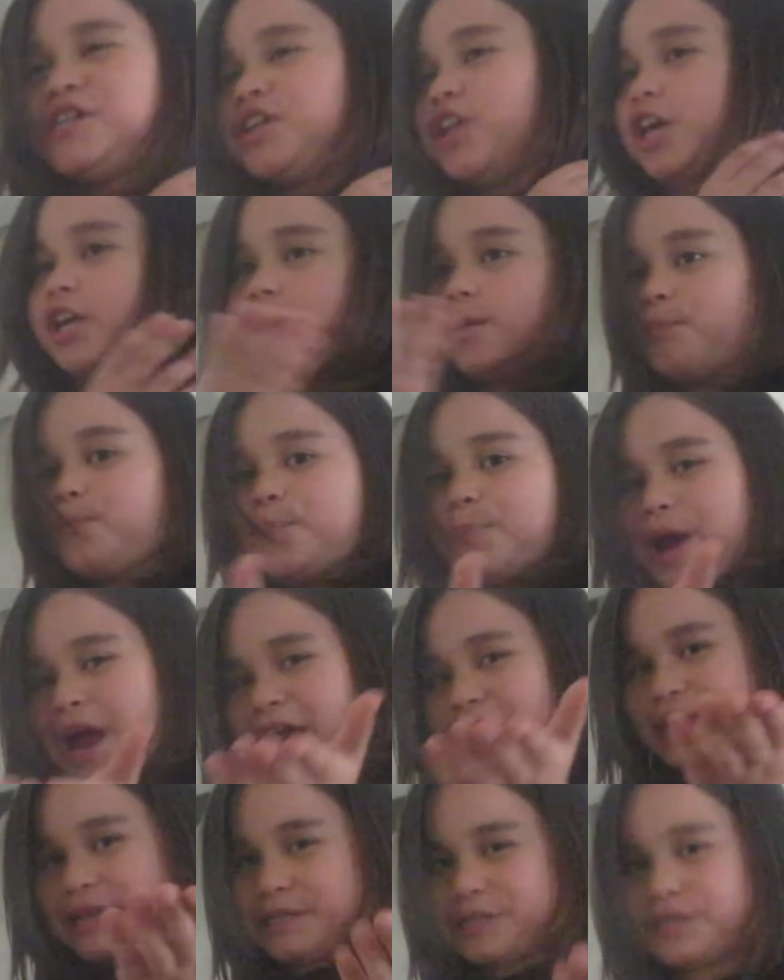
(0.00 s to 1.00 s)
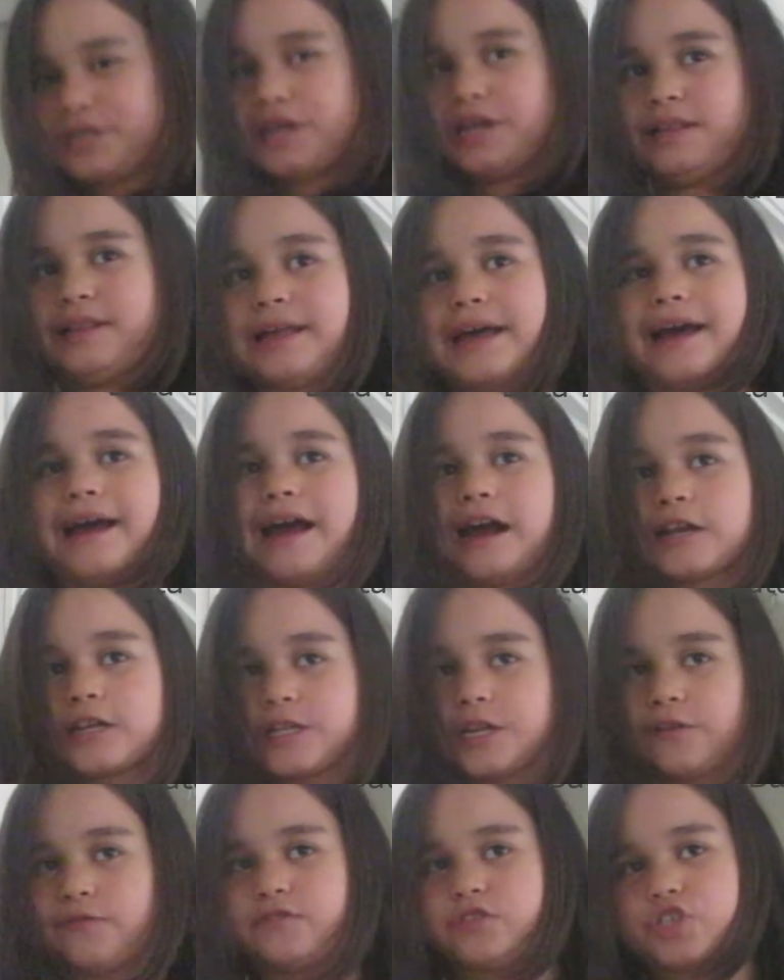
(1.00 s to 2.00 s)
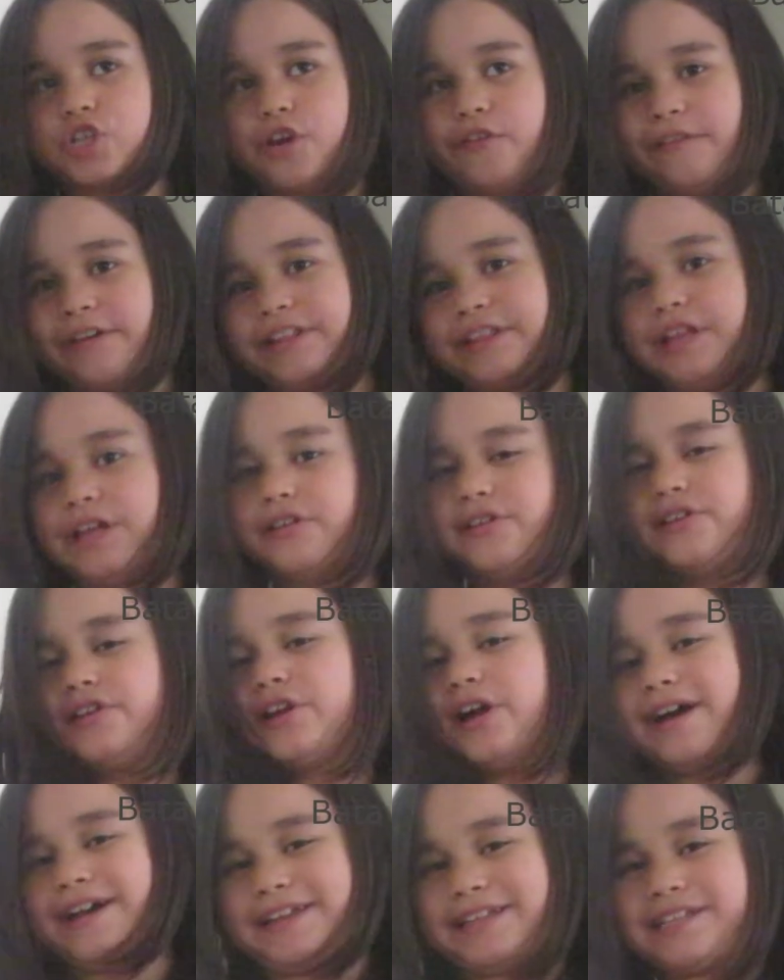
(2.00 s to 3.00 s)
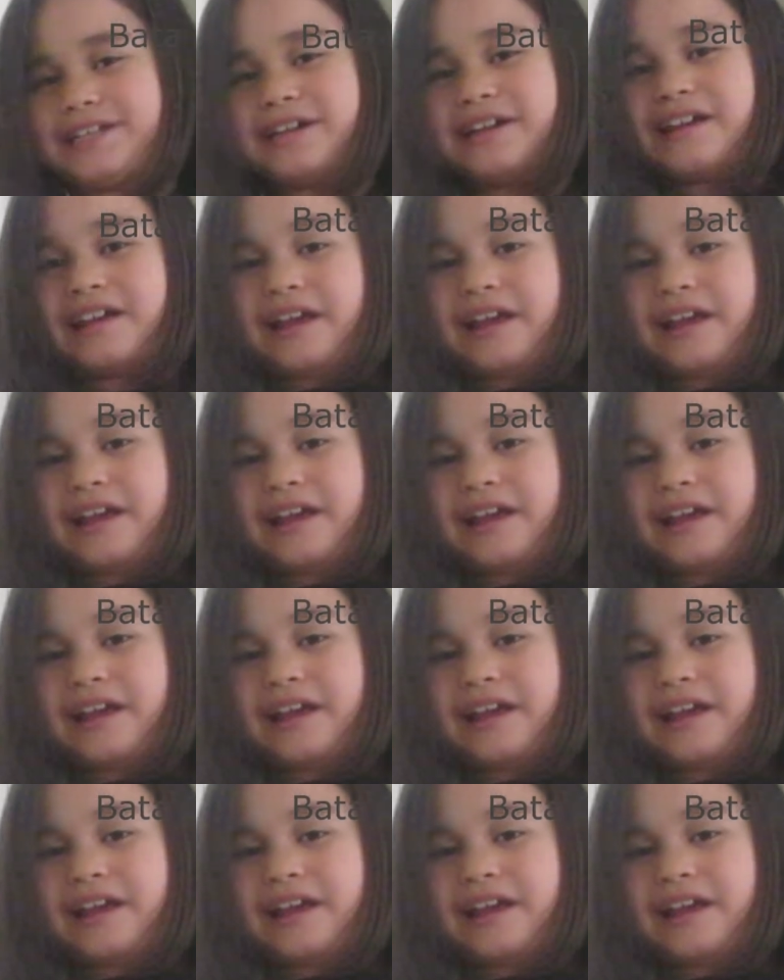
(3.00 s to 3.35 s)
Like a bat, they're active during the night.